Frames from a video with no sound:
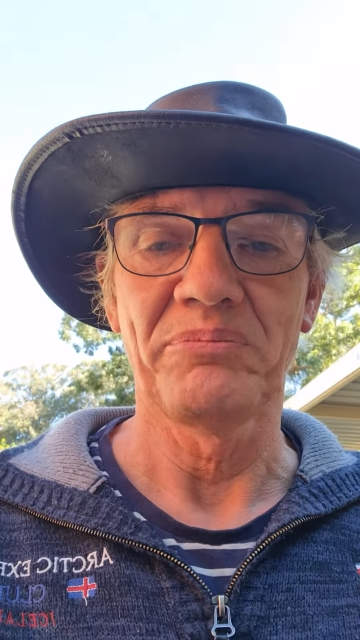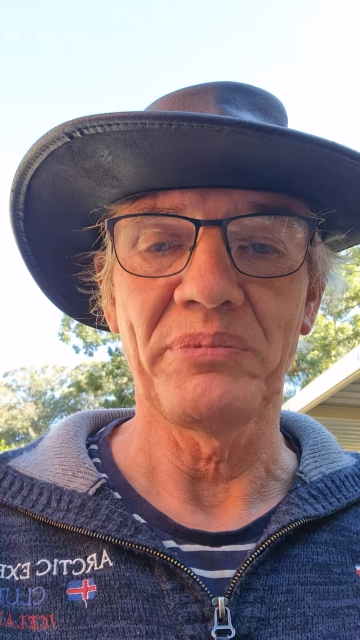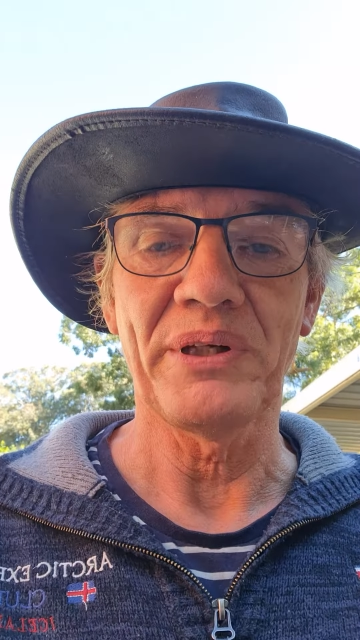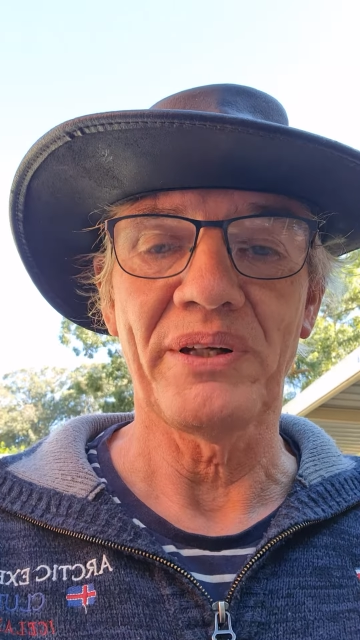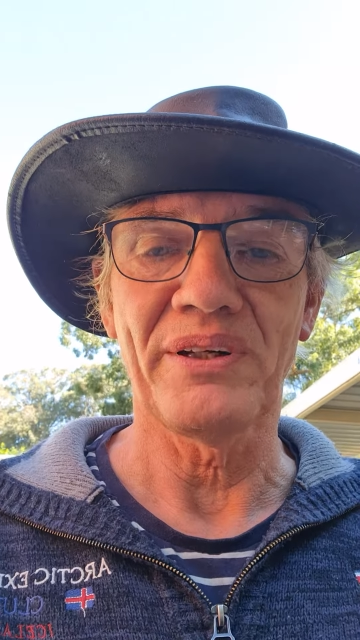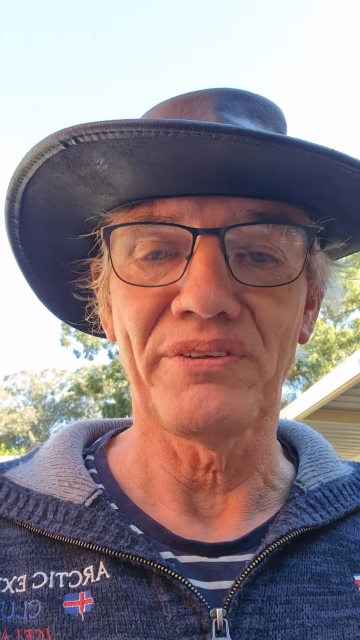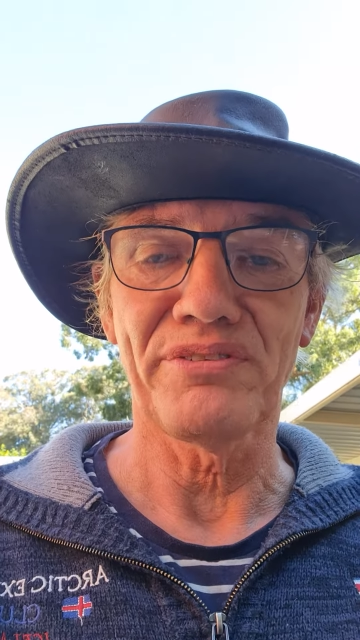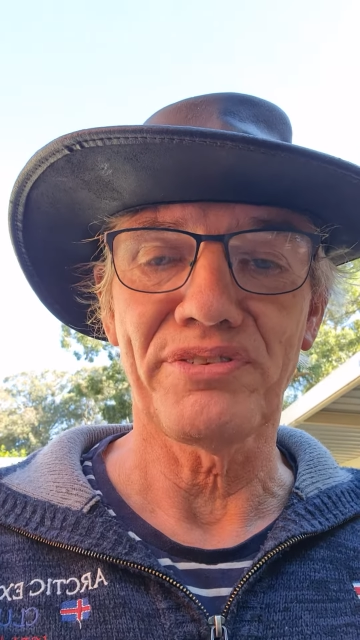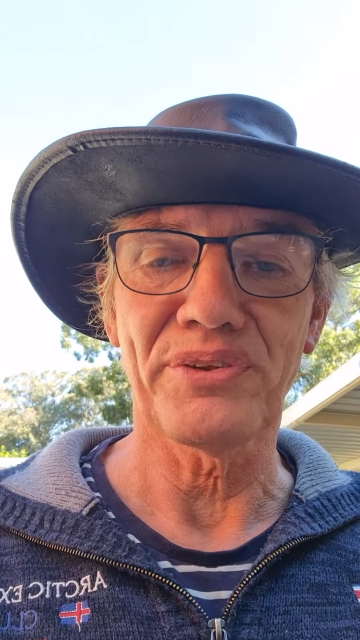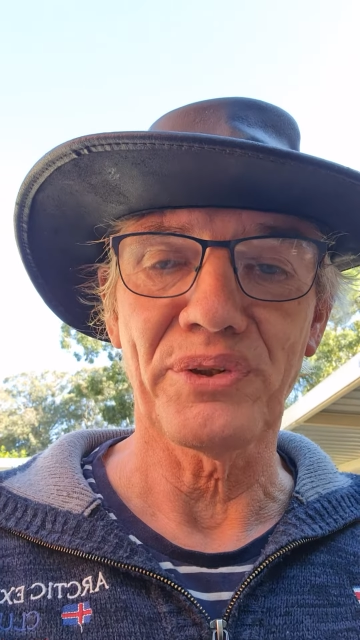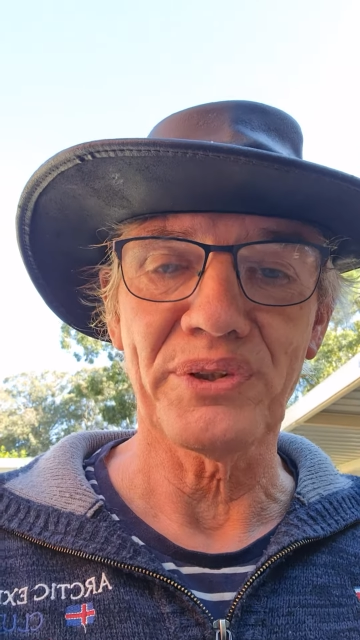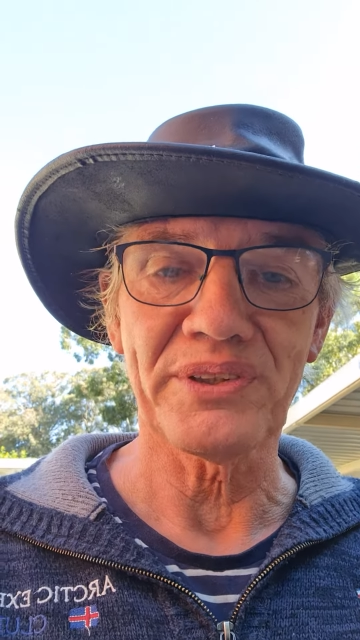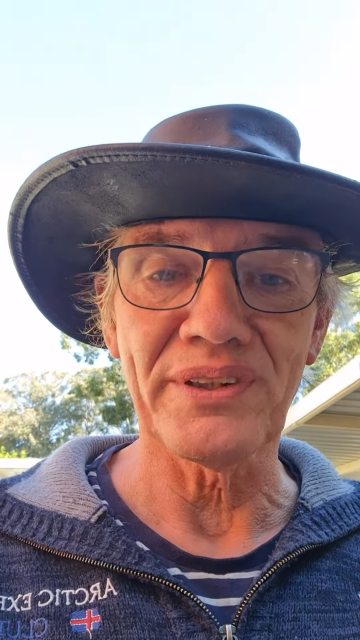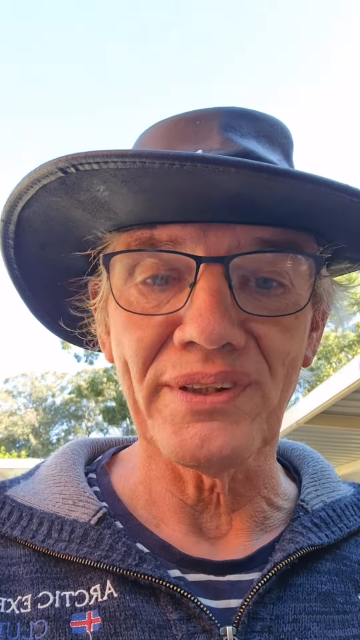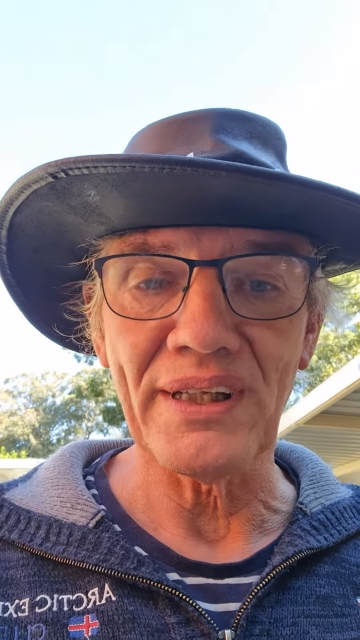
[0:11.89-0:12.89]
but
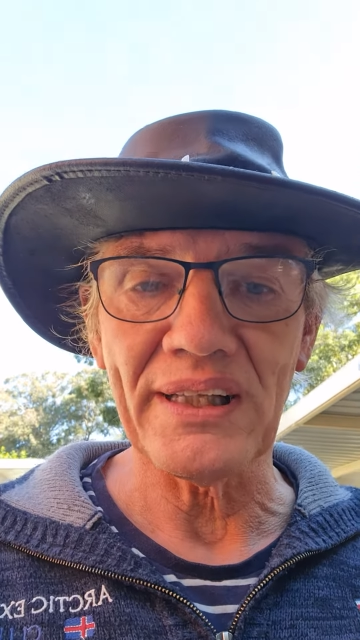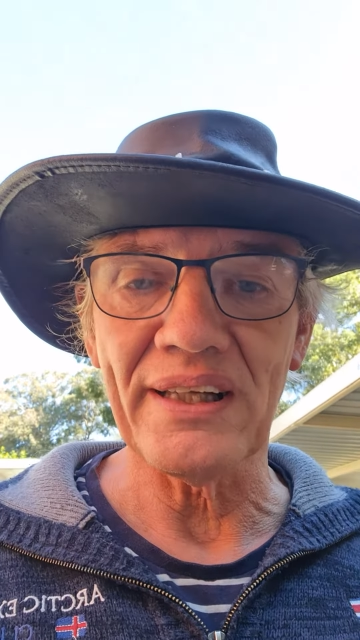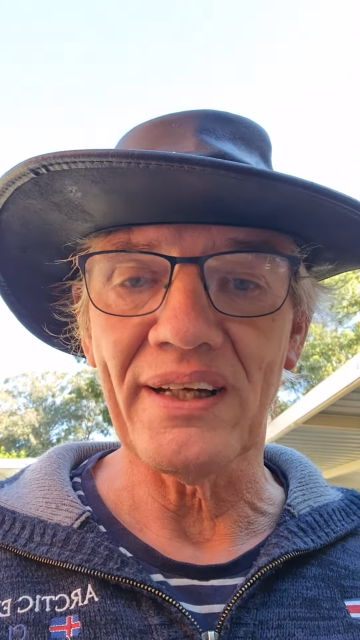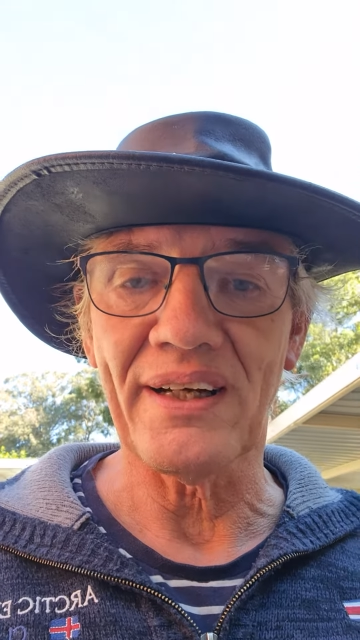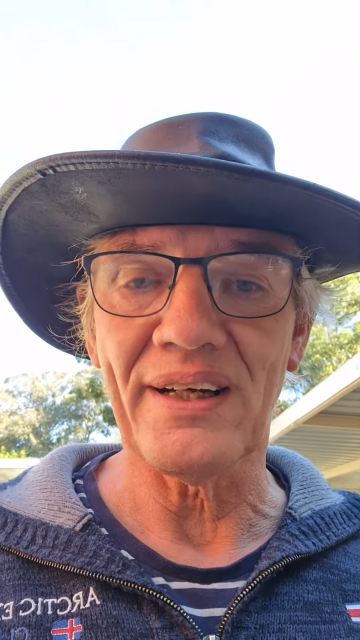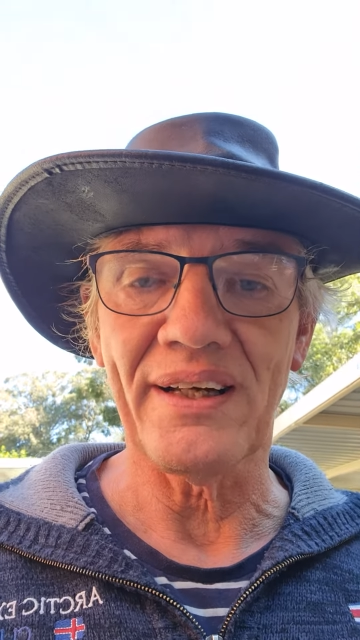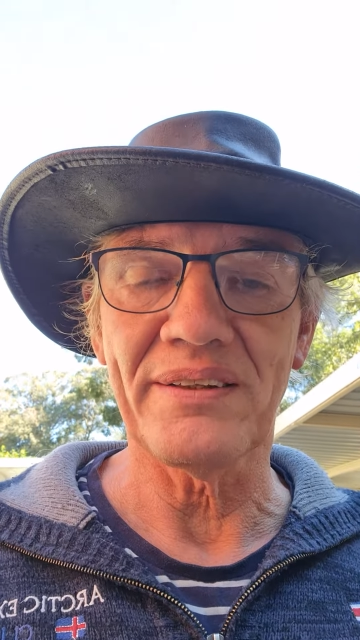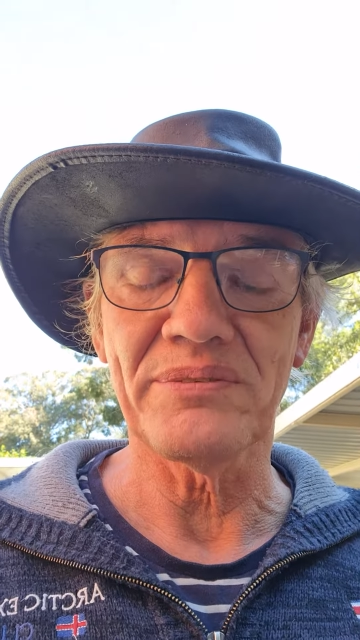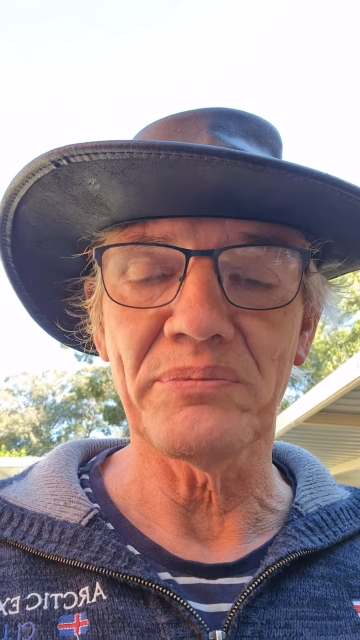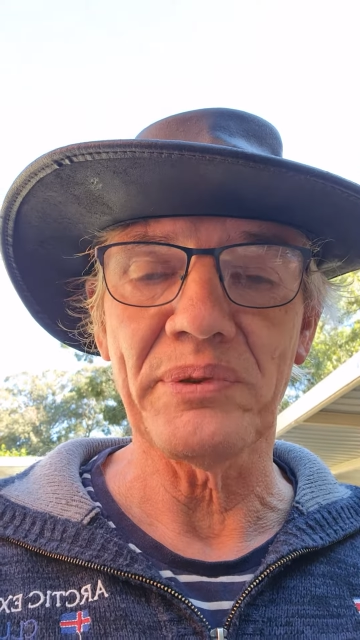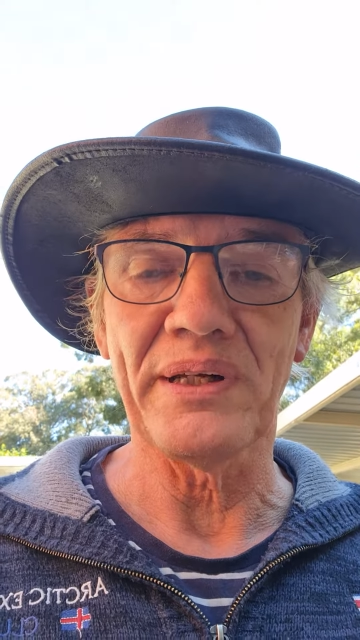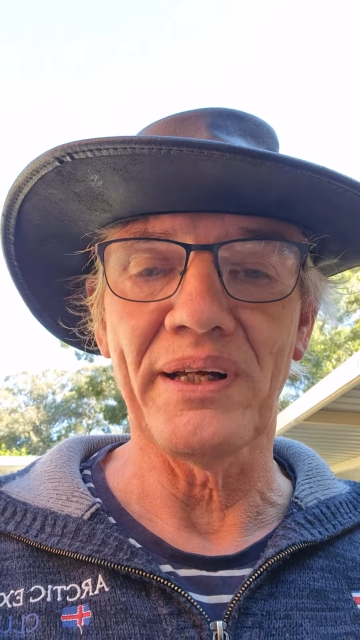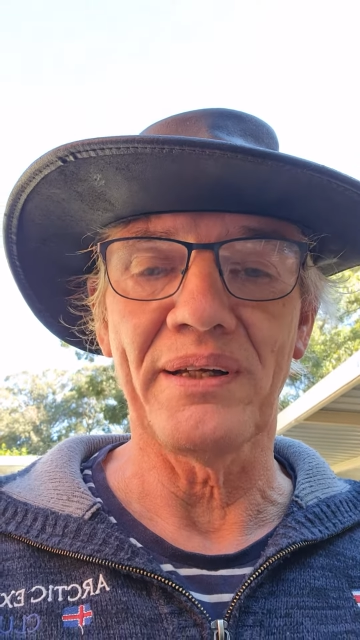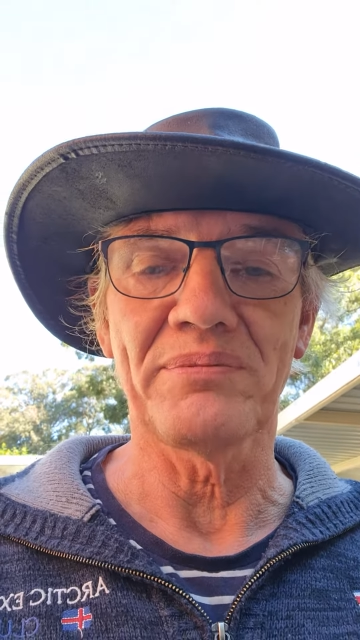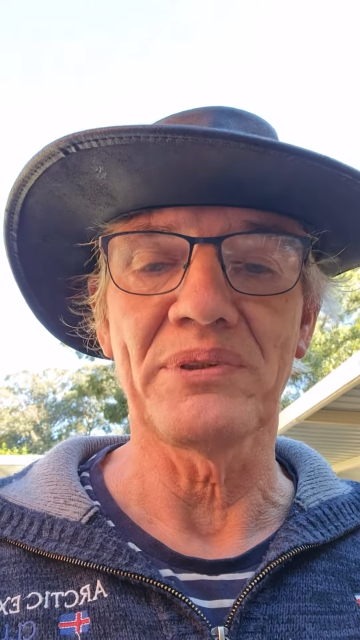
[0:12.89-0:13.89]
unfortunately, I haven't
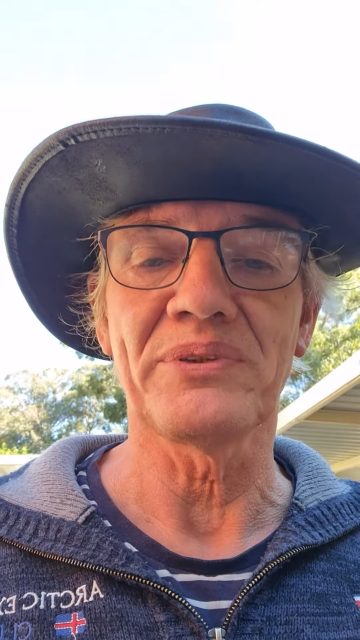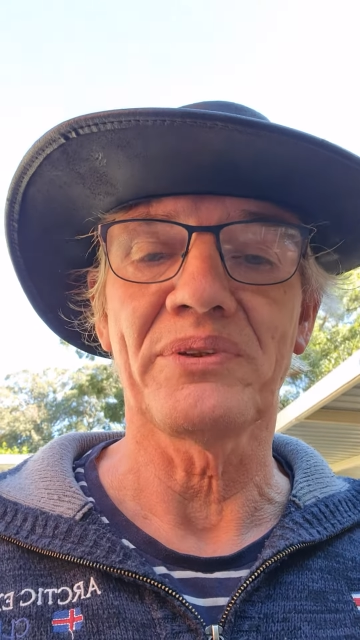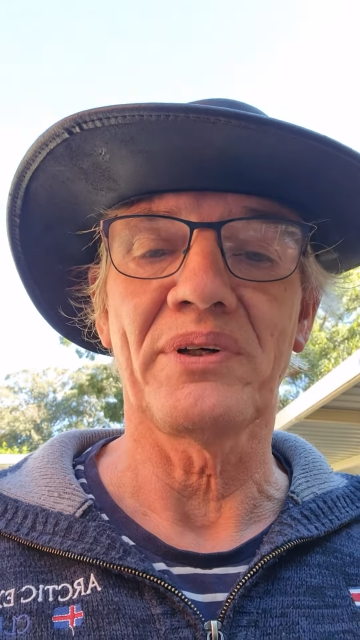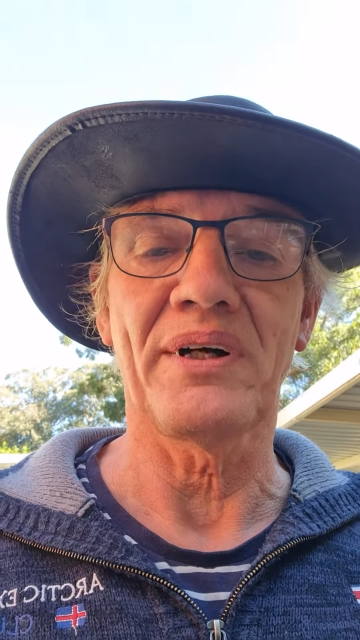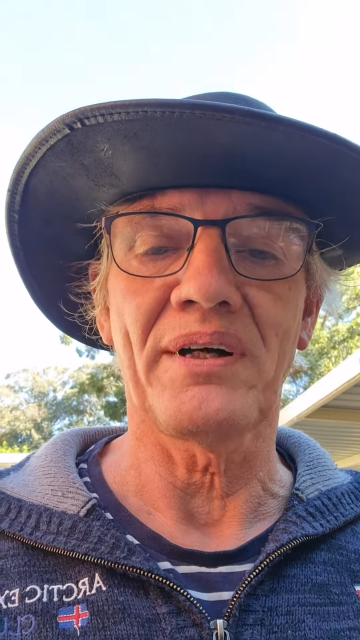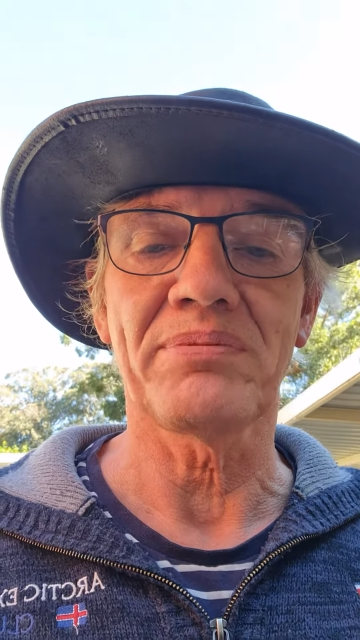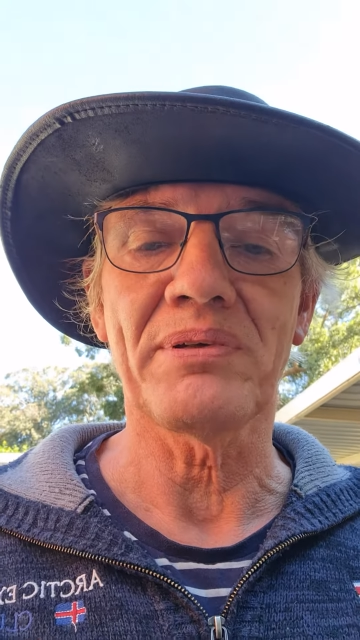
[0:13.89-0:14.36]
been able to